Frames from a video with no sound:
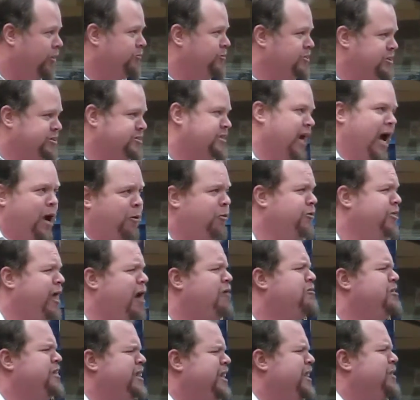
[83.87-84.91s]
with this guy
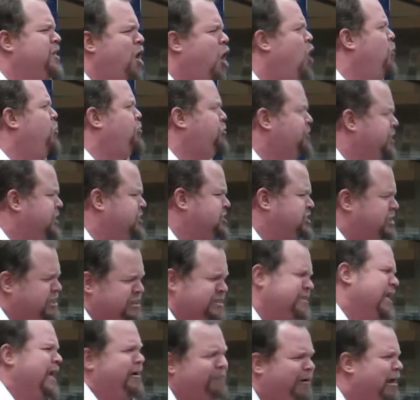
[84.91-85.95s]
without getting all preachy and
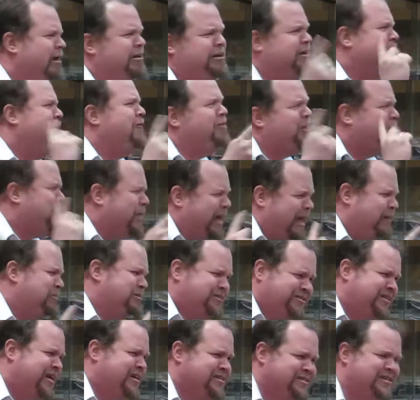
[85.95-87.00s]
saying, "Well, you know, the Bible
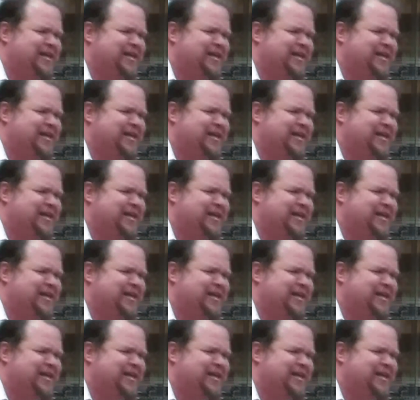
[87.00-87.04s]
says